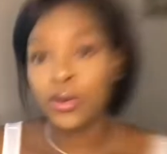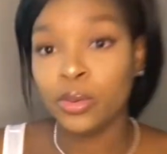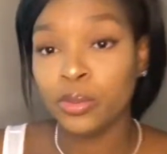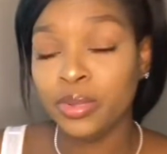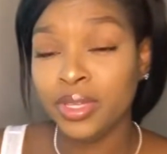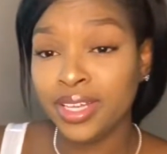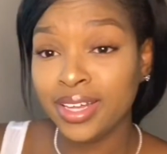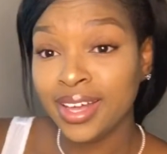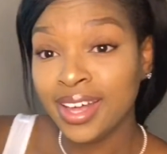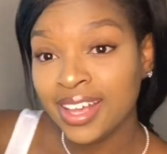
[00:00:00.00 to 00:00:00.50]

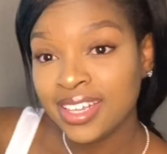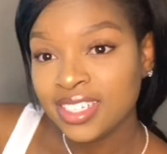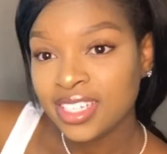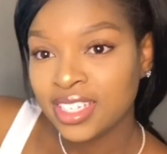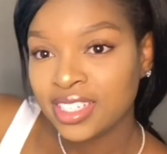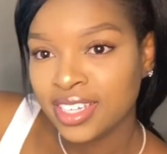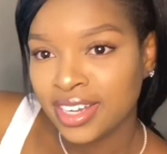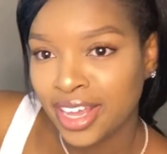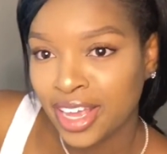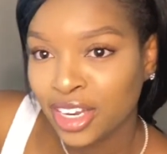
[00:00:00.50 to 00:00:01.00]
because it's
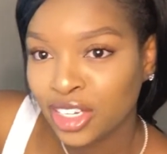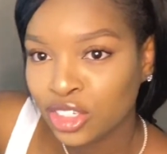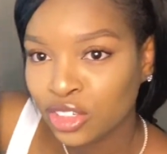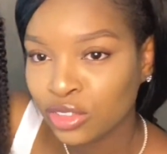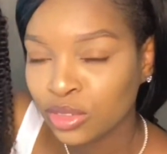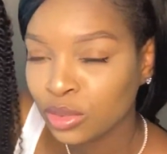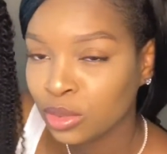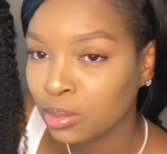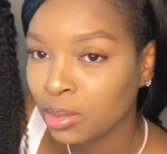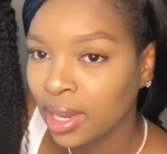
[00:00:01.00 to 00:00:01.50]

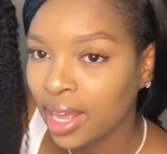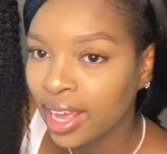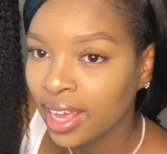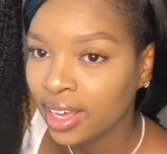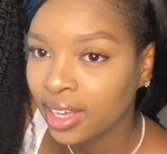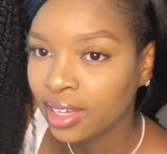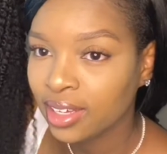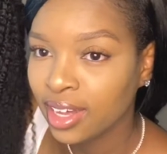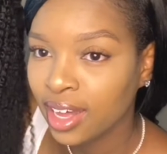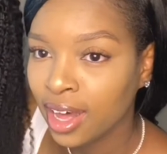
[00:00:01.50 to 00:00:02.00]
natural
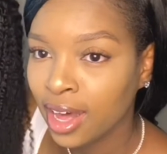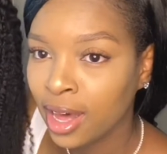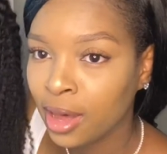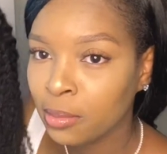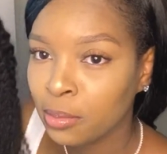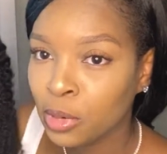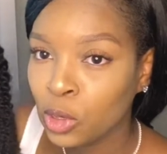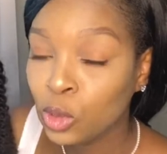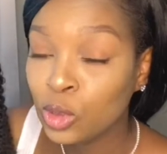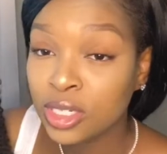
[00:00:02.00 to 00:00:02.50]
black, I'm
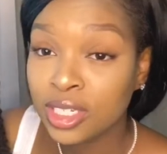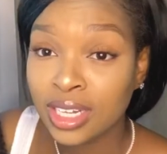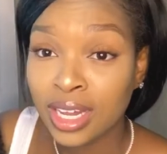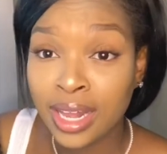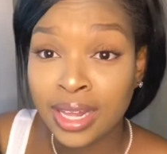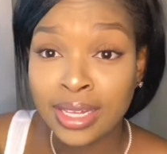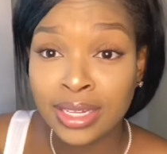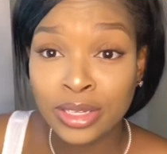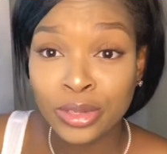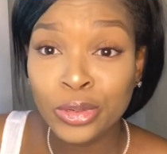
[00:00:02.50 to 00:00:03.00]
most
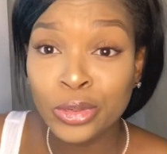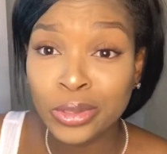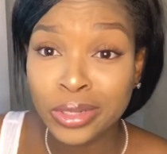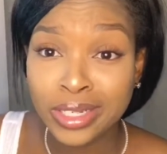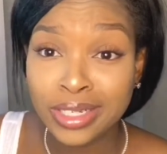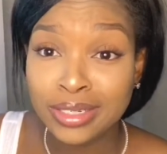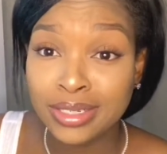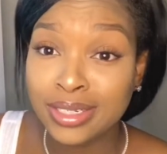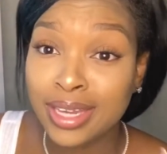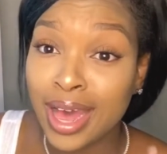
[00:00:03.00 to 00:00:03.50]
likely
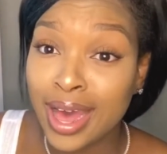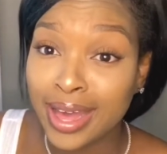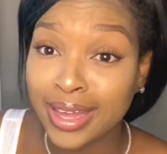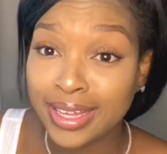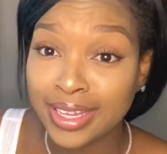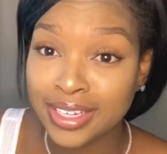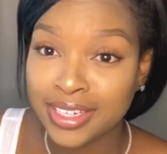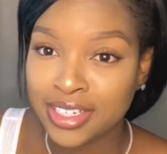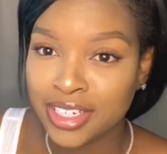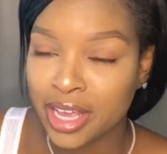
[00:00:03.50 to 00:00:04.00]
gonna dye
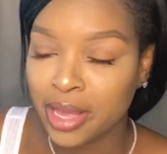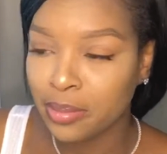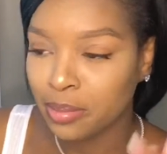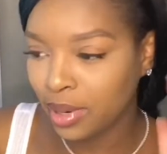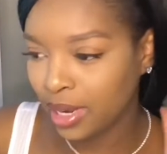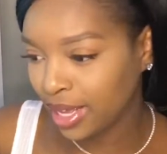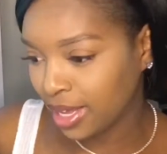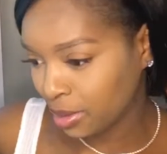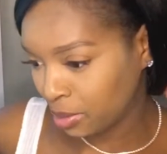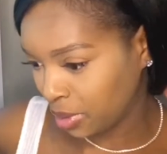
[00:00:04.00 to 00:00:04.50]
it jet
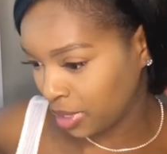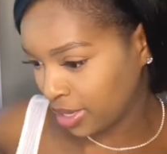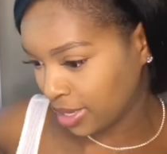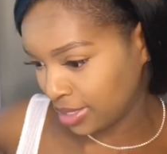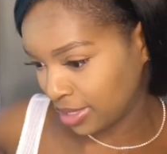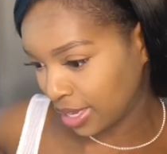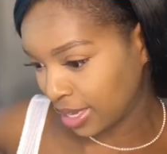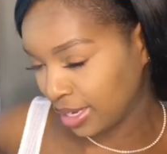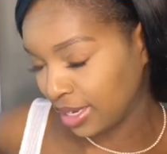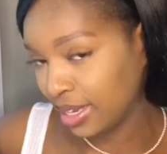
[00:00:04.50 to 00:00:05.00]
black because
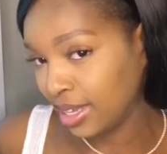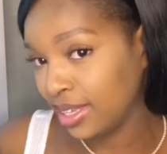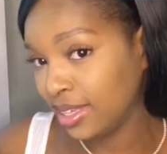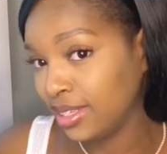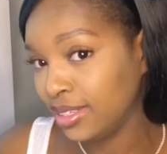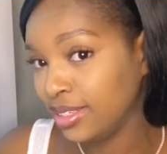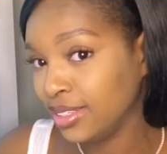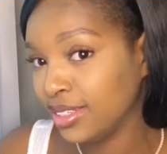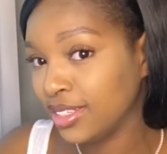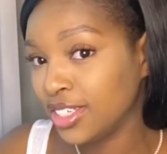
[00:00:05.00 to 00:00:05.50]
I like
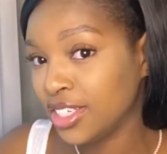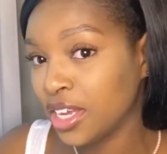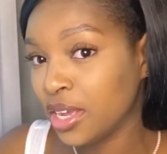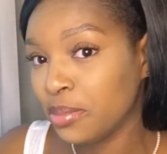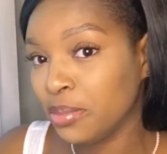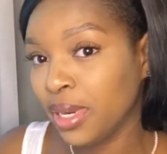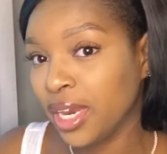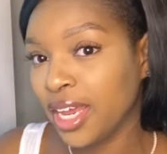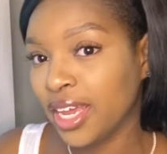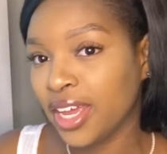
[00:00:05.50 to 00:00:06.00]
jet
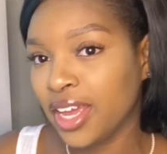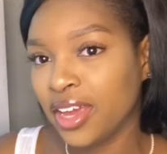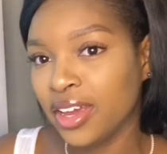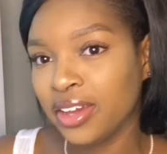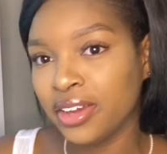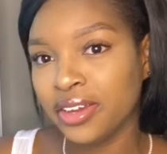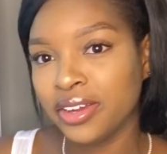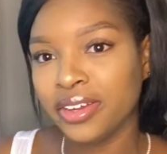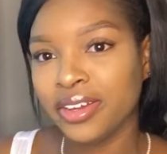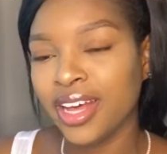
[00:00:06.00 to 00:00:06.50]
black
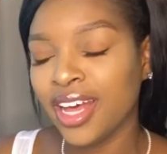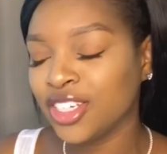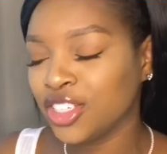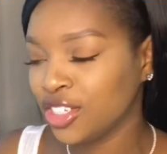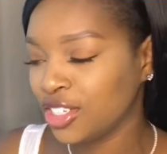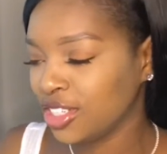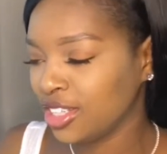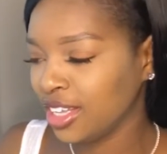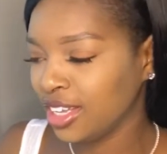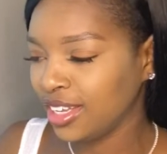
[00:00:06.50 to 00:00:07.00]
hair. I
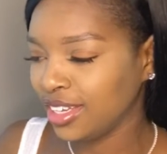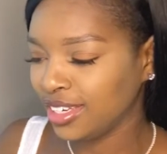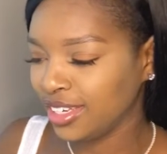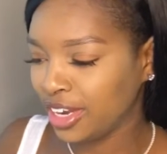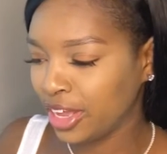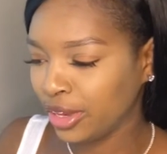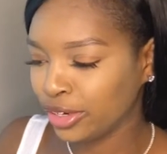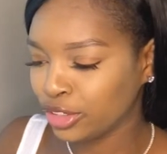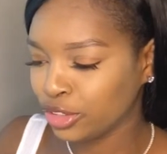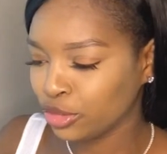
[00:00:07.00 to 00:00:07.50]
just think
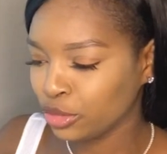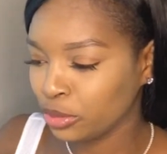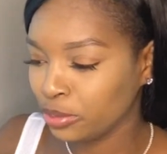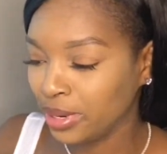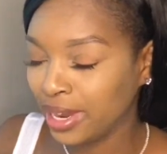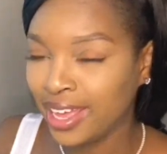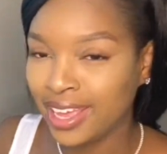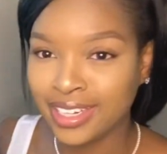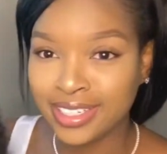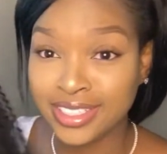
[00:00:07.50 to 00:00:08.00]
natural
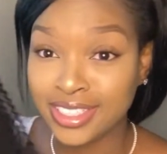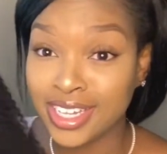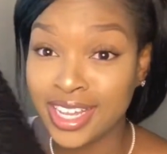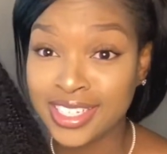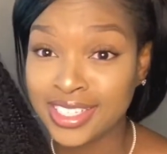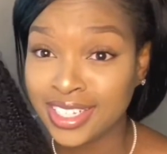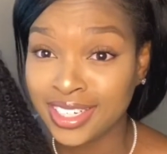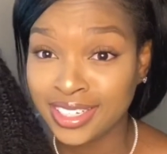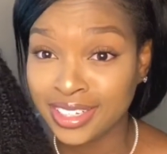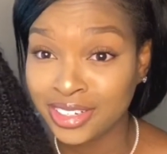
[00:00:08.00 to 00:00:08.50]
black
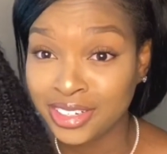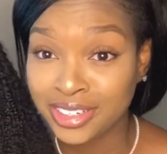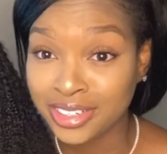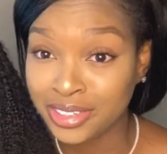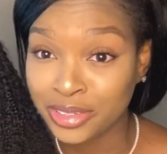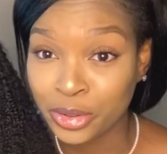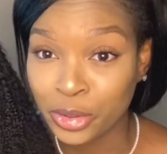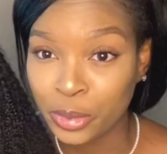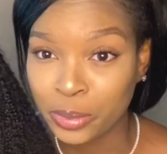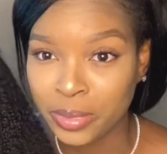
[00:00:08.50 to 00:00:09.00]
doesn't look good
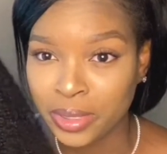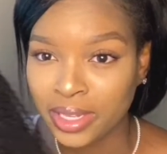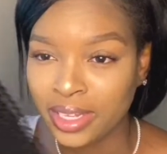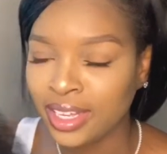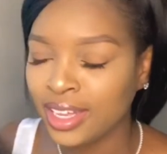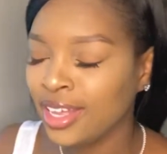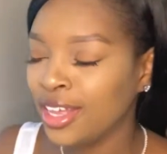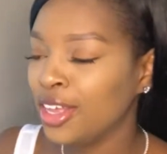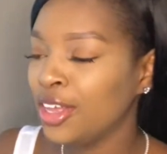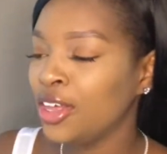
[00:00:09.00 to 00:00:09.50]
on me.
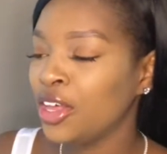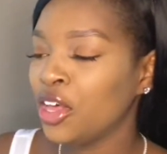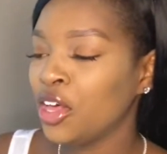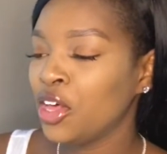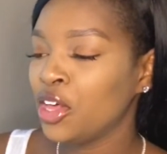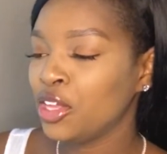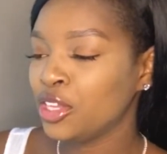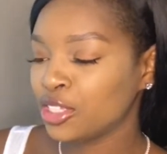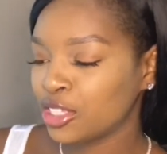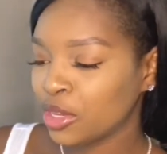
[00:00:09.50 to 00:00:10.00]

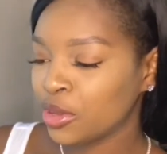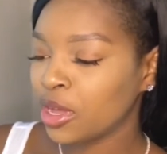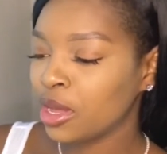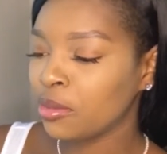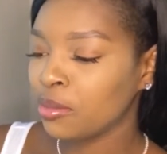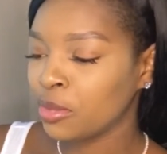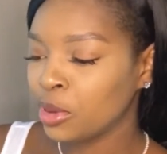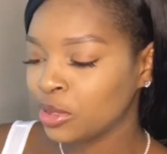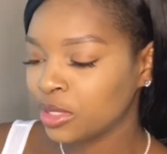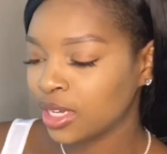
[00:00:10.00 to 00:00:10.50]
So I'm
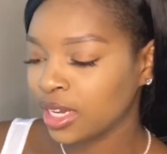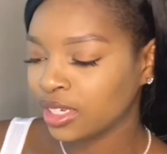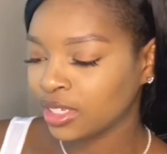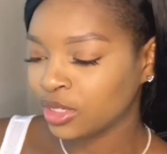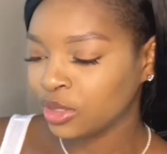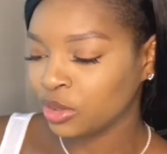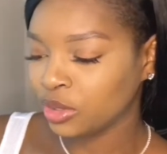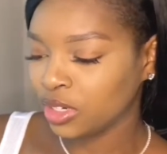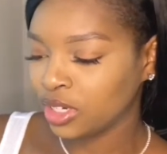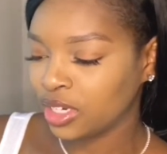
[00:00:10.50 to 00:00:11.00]
most likely
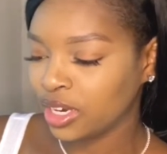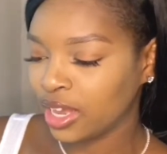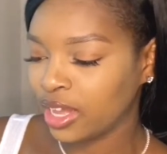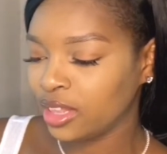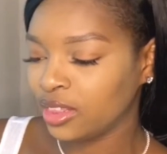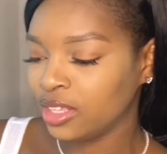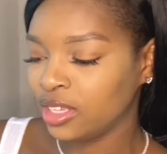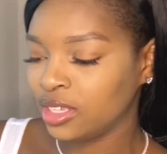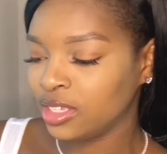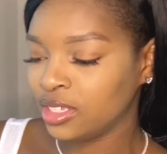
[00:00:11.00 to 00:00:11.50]
gonna dye
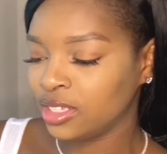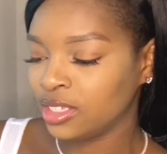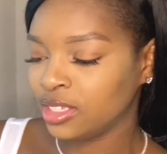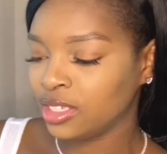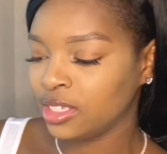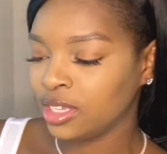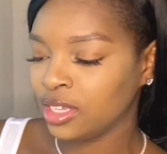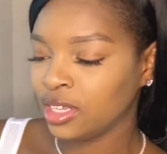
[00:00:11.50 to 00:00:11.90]
this